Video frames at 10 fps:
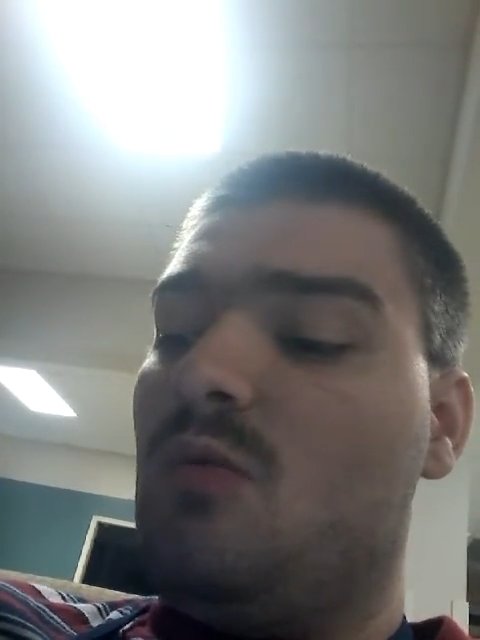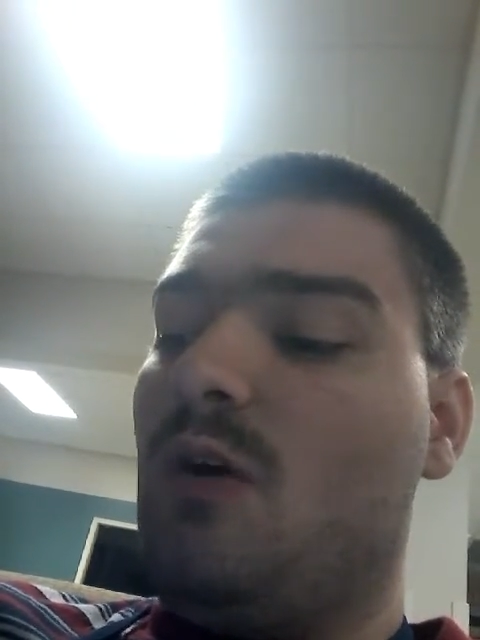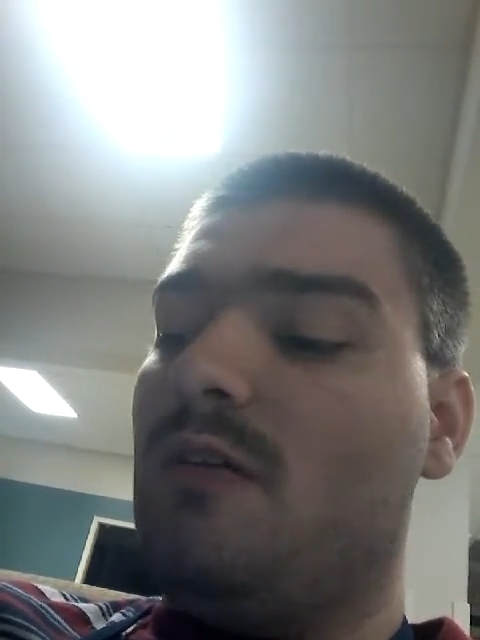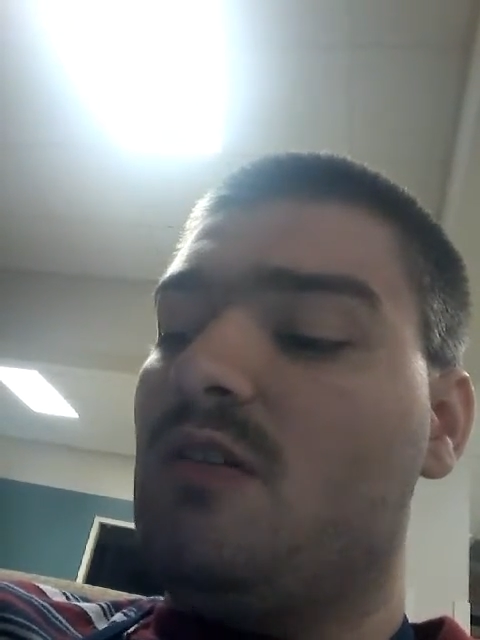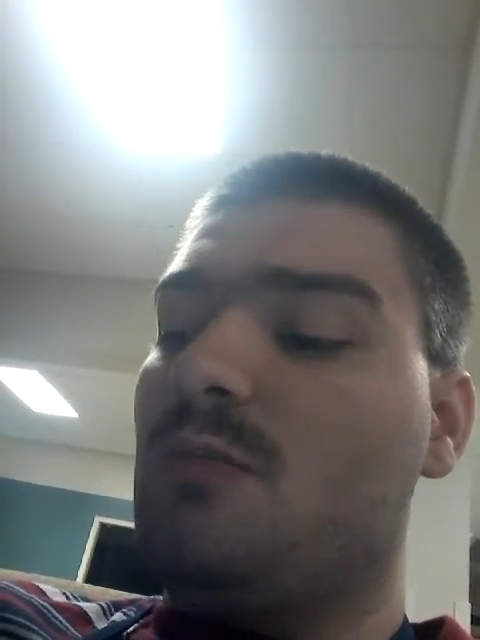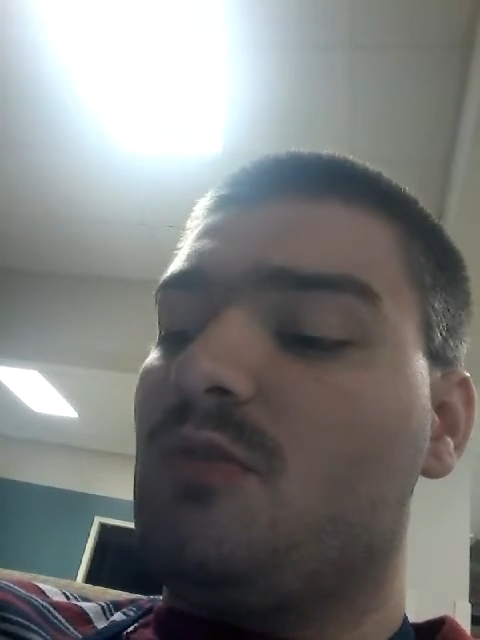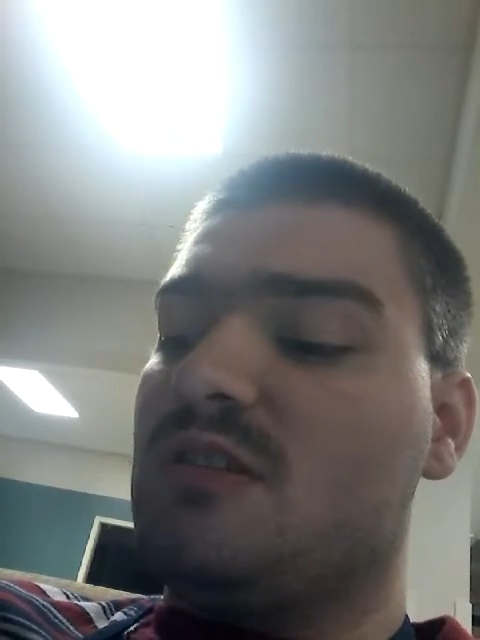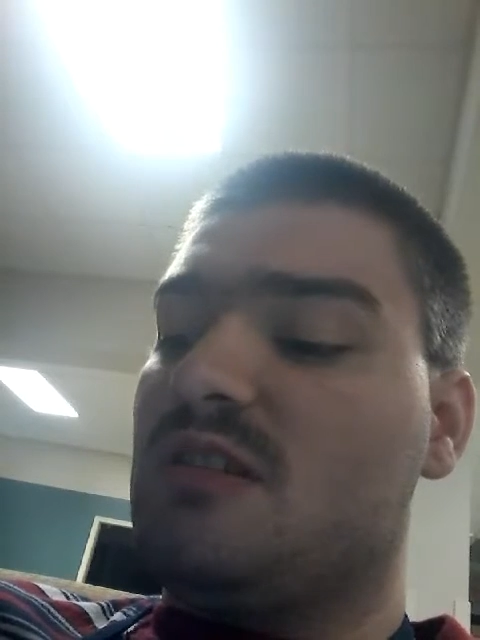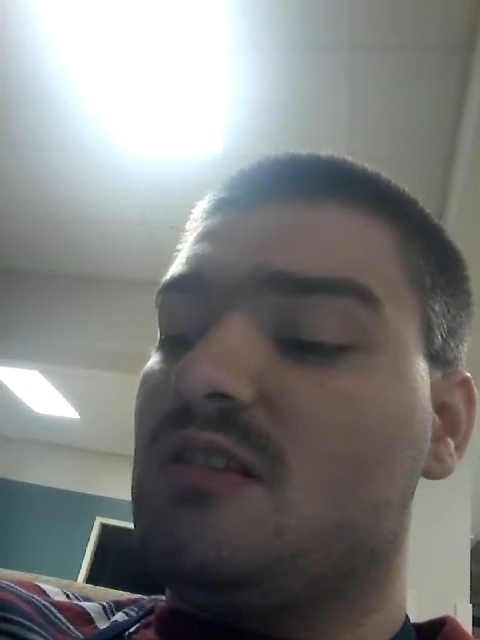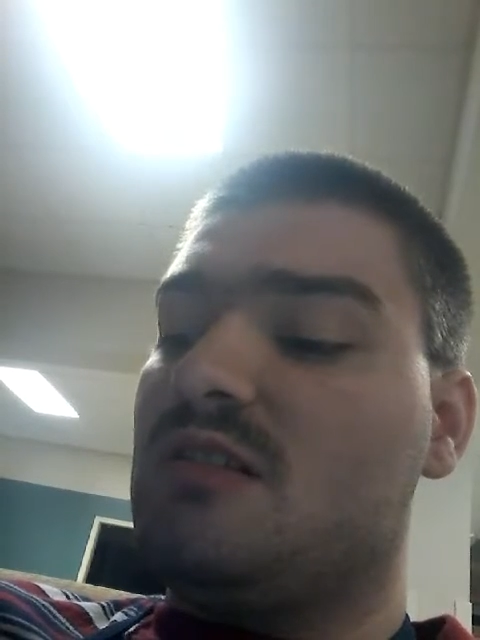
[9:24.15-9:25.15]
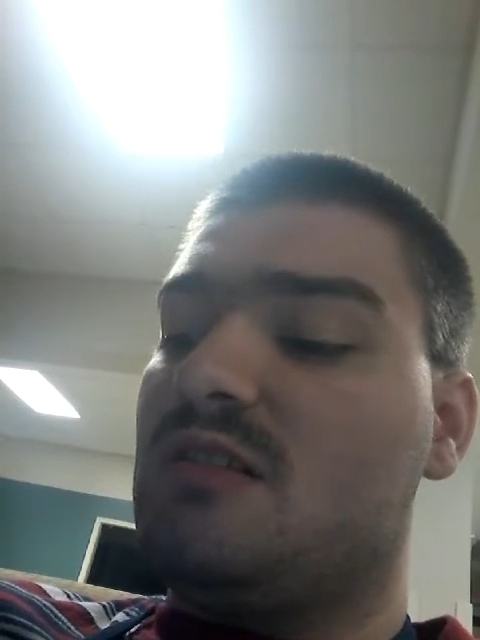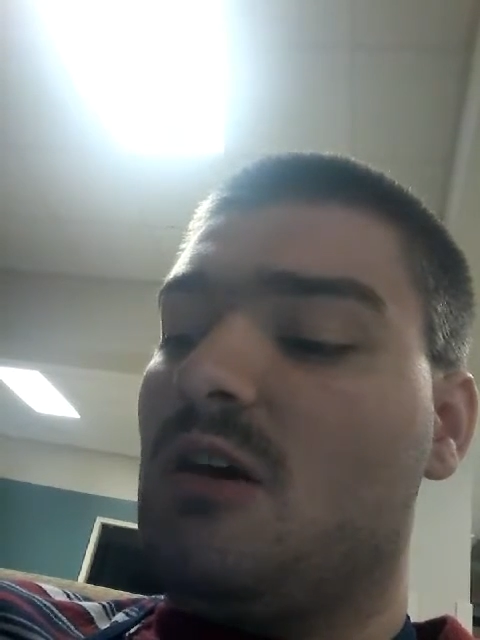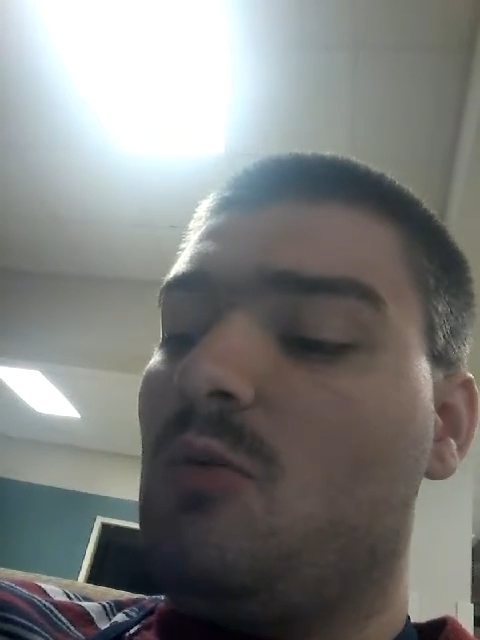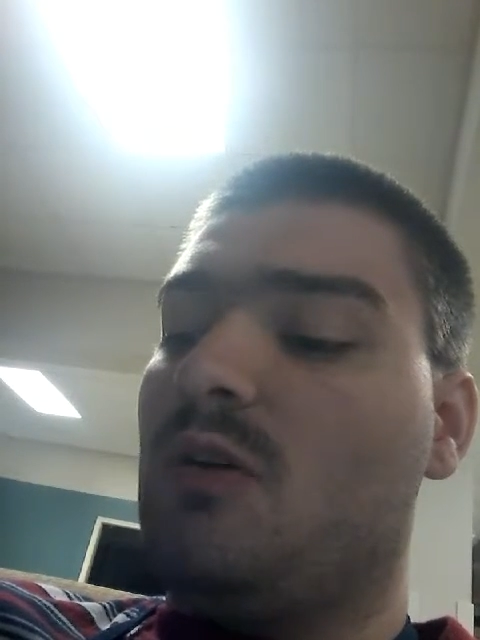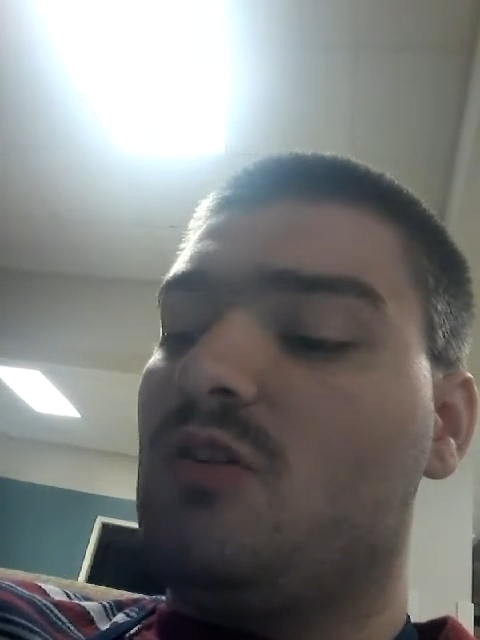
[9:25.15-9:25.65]
waved to the princess,
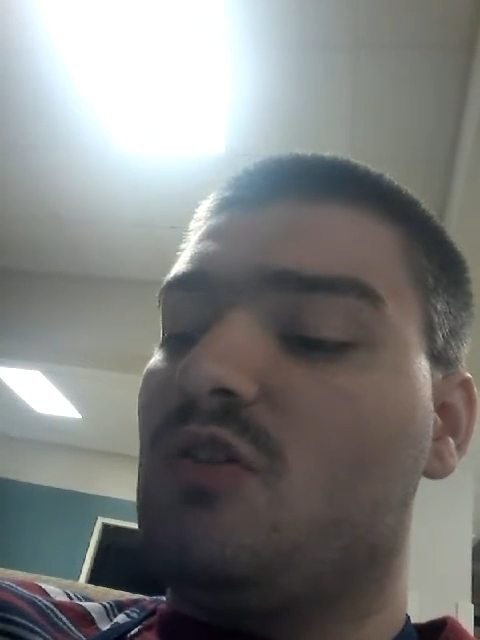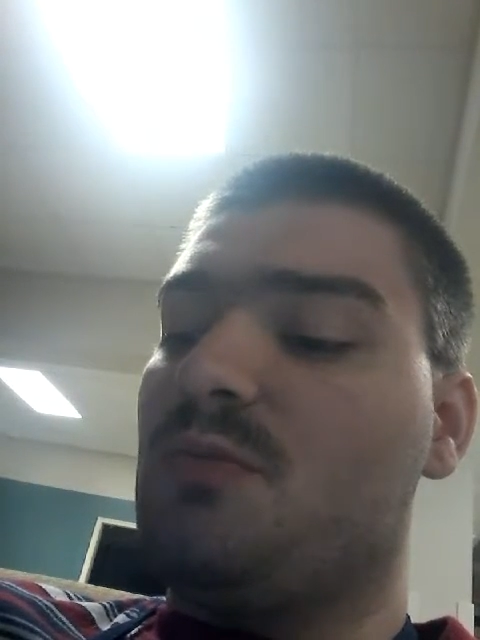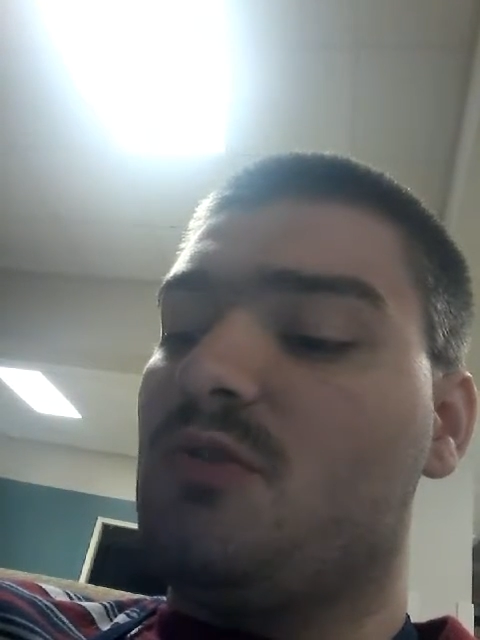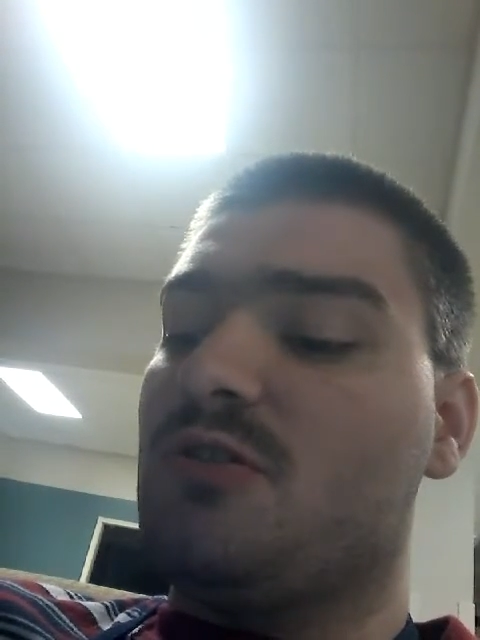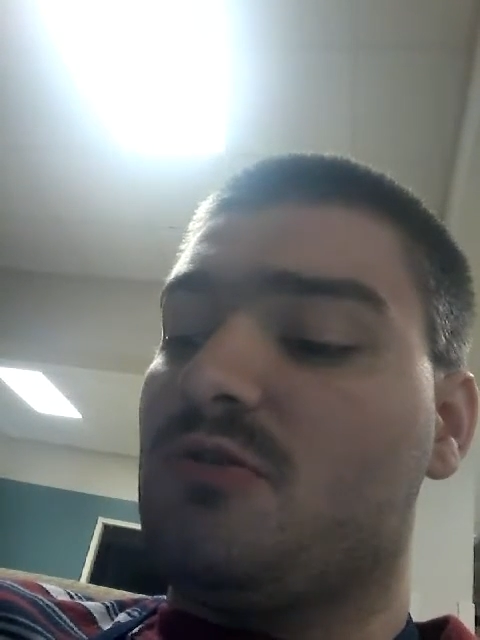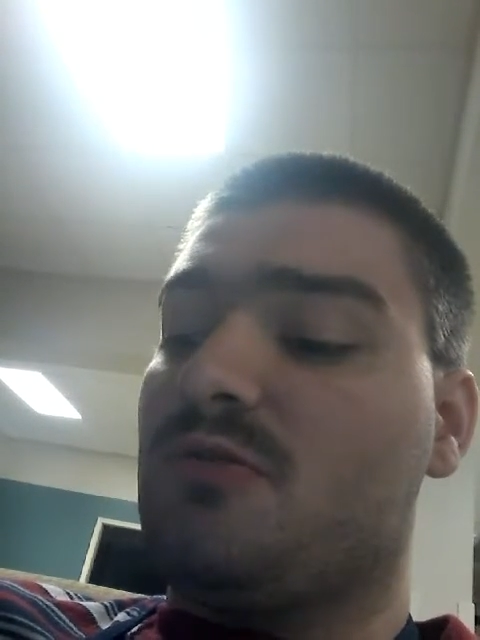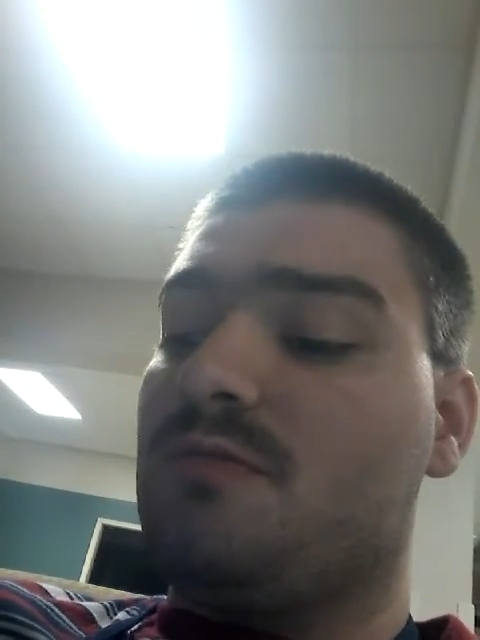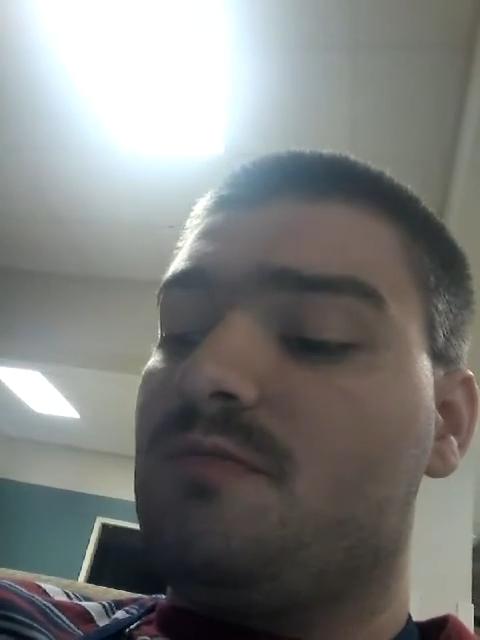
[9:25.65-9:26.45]
and went to the portal.